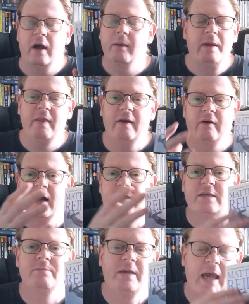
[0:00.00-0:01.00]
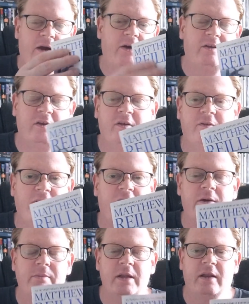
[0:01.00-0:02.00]
I mean, there are some character
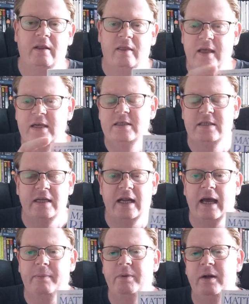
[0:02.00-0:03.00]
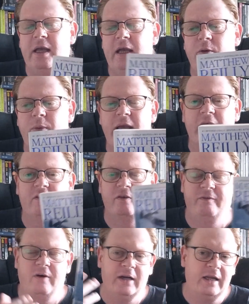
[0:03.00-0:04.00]
development things that happen here. We get to
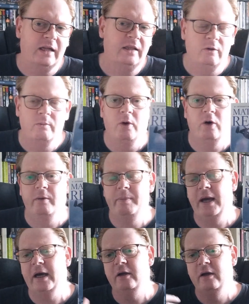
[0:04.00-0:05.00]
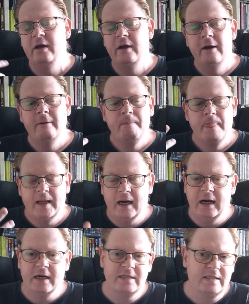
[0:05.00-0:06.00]
find out a little more about
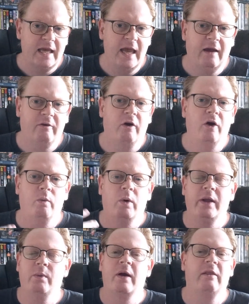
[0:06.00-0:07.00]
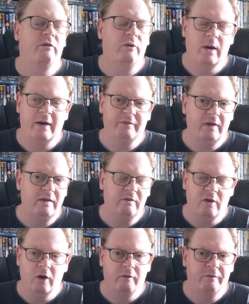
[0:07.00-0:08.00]
Scarecrow, what he went through after his
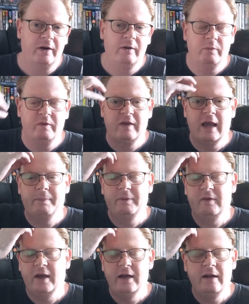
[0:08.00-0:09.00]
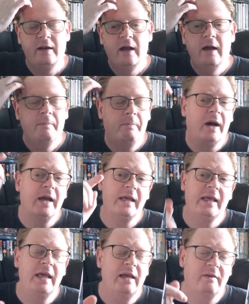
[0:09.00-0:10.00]
girlfriend was decapitated by a
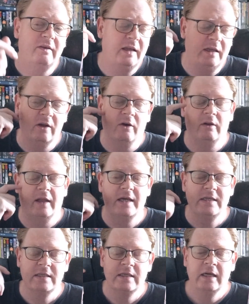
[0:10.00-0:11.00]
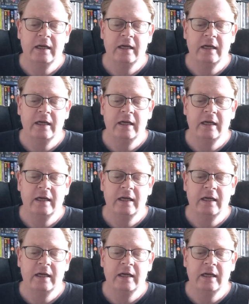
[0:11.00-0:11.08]
guillotine, no less.